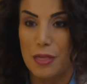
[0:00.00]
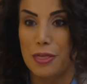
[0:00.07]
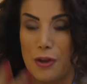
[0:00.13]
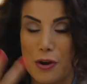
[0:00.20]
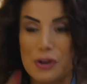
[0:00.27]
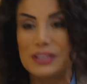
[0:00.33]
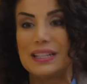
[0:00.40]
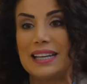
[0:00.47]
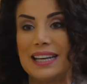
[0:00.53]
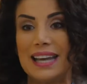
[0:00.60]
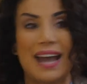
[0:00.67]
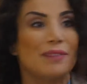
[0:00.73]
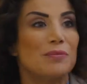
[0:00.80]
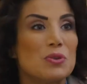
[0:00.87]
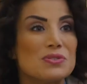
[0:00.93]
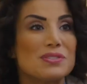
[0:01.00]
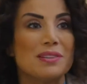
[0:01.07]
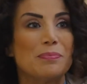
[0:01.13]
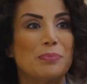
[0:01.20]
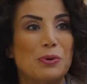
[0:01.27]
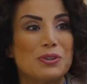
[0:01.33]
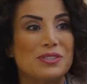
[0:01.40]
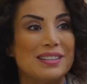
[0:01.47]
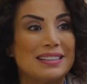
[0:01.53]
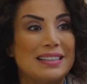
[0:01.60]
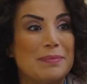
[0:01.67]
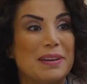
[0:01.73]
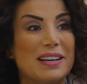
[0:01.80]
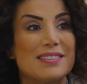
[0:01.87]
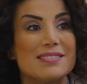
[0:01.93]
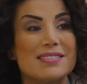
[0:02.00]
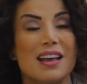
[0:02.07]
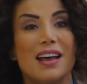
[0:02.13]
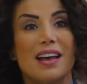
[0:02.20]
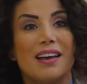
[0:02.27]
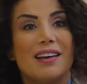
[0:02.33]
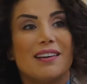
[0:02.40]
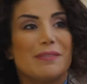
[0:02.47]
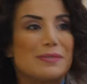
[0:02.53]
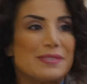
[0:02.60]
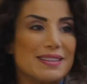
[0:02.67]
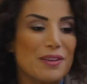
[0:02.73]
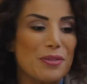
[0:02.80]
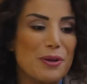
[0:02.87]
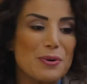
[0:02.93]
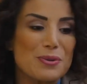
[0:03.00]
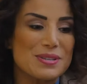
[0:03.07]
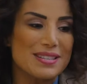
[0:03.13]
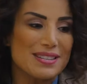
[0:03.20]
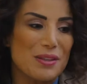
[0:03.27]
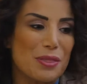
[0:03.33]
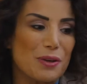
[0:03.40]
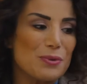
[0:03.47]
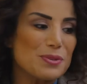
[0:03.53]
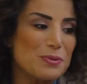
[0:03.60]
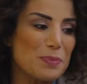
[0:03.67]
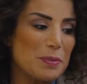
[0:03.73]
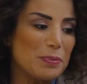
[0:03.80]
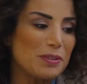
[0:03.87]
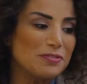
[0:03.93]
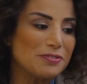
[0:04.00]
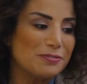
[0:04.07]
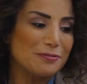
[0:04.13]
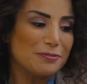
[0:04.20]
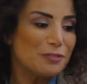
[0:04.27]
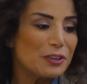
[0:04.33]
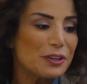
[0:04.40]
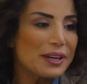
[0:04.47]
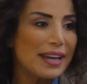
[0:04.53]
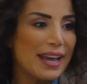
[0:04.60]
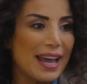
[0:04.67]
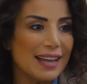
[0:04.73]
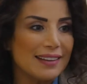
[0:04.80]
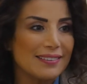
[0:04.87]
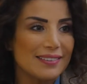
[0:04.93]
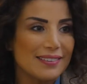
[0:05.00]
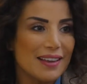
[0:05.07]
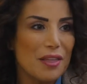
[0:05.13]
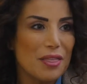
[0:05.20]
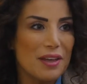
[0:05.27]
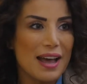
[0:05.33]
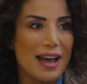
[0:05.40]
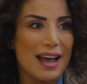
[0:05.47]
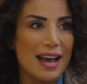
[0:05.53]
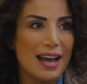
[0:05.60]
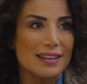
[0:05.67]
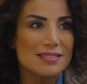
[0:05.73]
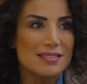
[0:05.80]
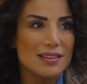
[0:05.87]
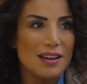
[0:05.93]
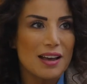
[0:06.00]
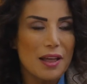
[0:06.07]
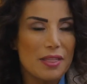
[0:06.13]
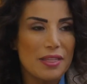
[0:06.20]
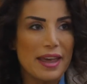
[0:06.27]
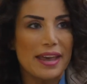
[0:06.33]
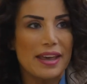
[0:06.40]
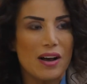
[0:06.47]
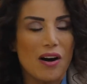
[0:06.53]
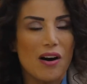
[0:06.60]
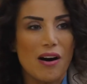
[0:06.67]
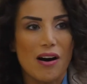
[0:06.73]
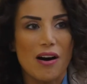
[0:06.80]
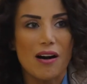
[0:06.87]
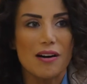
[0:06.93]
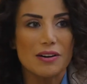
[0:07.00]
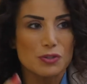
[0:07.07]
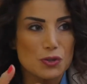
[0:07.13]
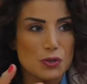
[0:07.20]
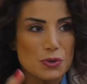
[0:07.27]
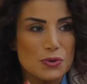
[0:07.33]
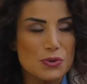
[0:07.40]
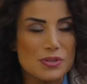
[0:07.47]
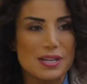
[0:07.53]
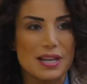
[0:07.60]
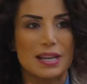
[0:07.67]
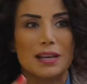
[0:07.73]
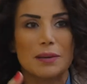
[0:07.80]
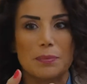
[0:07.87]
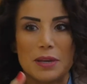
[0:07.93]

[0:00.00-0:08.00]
thirdly, and most importantly, because those people forget that they are choosing